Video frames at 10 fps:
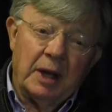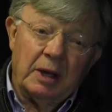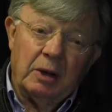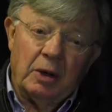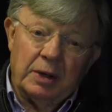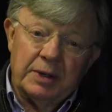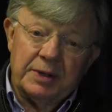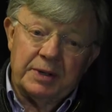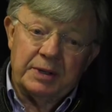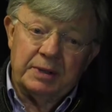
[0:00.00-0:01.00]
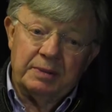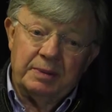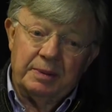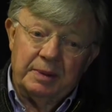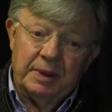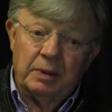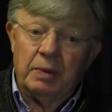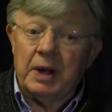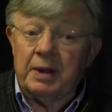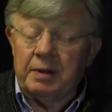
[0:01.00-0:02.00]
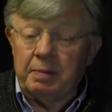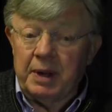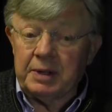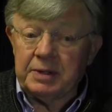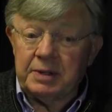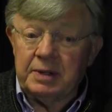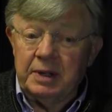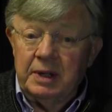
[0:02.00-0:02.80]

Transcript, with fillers: Dialogue is, the, in a way, the best